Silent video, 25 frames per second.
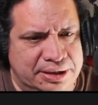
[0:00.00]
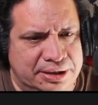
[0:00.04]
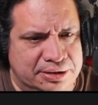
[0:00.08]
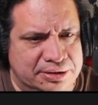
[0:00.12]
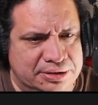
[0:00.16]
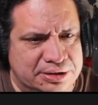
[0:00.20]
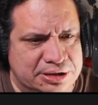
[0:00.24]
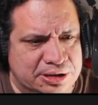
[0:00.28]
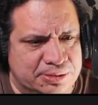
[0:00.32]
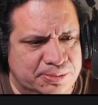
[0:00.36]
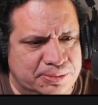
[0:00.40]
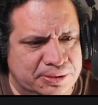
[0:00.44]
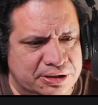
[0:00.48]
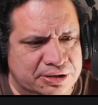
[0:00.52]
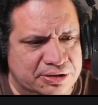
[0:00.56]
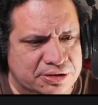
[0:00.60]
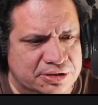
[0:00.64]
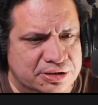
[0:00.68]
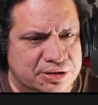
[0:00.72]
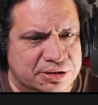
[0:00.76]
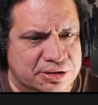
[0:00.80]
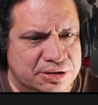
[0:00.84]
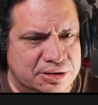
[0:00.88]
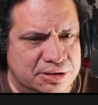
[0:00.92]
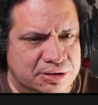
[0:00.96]
they'll
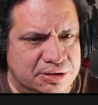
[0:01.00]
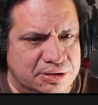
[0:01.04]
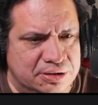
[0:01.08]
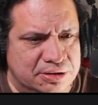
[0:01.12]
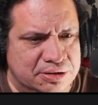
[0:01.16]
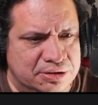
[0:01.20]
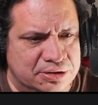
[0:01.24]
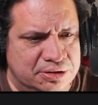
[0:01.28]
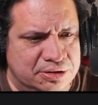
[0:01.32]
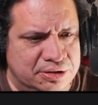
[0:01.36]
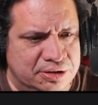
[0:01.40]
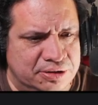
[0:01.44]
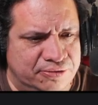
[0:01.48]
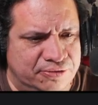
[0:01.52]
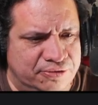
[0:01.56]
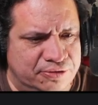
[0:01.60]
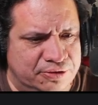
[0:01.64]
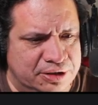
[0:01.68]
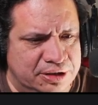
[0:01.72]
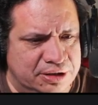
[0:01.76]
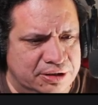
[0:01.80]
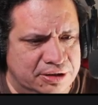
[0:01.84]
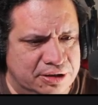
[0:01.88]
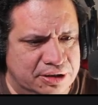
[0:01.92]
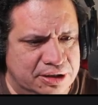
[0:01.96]
dispense to the
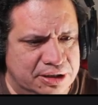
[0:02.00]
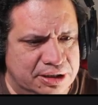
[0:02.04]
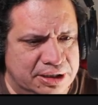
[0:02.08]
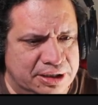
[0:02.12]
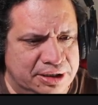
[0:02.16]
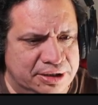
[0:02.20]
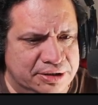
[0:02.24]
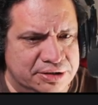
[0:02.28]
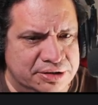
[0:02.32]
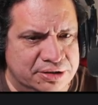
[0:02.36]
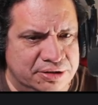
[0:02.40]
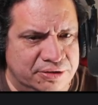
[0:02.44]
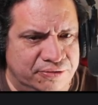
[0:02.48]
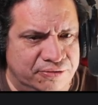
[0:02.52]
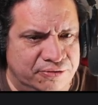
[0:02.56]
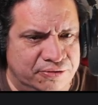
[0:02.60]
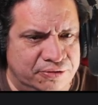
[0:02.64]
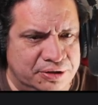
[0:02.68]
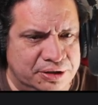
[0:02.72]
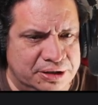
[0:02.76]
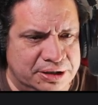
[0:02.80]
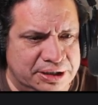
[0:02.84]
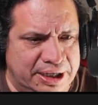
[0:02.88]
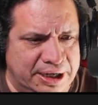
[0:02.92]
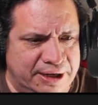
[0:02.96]
foot Here's the
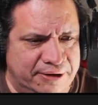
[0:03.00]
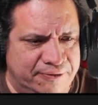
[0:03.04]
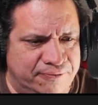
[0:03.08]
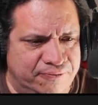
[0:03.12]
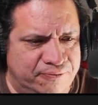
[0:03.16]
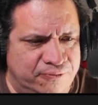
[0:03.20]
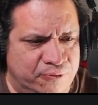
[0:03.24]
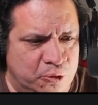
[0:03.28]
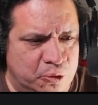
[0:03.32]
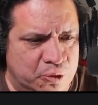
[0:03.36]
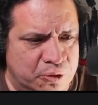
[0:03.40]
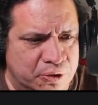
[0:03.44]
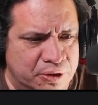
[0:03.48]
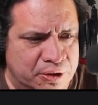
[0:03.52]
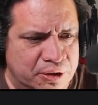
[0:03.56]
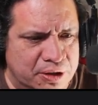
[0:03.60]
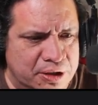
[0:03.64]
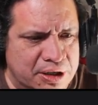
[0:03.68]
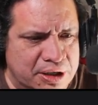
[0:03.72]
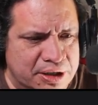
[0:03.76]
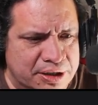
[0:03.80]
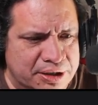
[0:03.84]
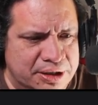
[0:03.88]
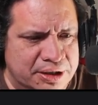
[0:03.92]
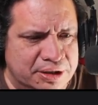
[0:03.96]
foot. They have 4.
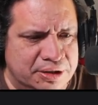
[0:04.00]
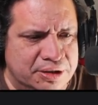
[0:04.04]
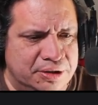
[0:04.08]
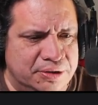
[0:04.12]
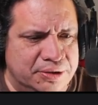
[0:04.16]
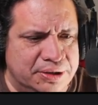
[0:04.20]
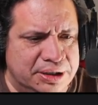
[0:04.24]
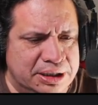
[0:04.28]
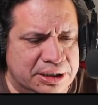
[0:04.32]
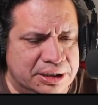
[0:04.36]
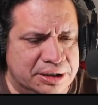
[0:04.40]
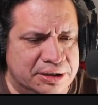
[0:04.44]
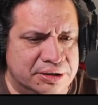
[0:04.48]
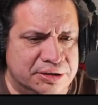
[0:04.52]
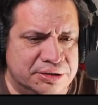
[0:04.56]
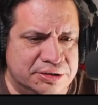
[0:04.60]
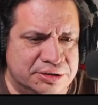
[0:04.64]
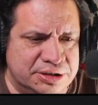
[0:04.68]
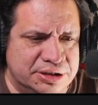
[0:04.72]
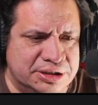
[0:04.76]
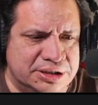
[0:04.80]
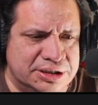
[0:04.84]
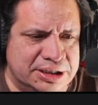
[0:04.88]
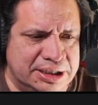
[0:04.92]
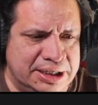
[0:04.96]
They'll go here
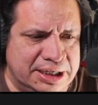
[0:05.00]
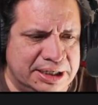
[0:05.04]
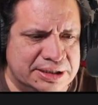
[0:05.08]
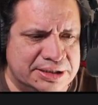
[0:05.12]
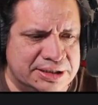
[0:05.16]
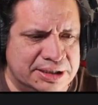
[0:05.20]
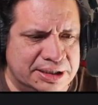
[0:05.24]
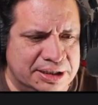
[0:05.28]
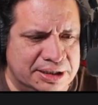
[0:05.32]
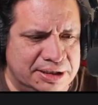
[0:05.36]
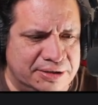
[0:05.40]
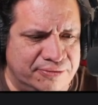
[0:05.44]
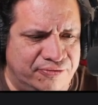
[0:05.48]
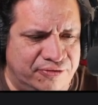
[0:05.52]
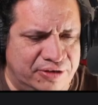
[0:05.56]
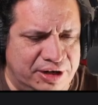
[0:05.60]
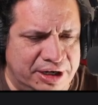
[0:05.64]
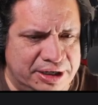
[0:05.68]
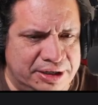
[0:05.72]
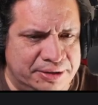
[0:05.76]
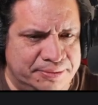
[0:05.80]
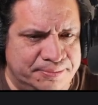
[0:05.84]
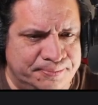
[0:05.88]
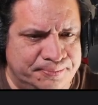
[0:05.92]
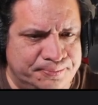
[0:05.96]
just in case they can
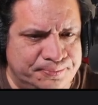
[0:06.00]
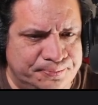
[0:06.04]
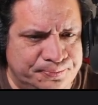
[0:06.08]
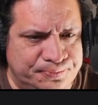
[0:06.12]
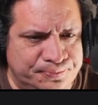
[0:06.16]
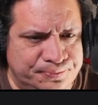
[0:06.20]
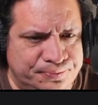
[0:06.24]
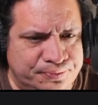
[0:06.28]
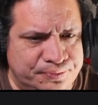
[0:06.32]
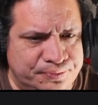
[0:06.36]
fight them.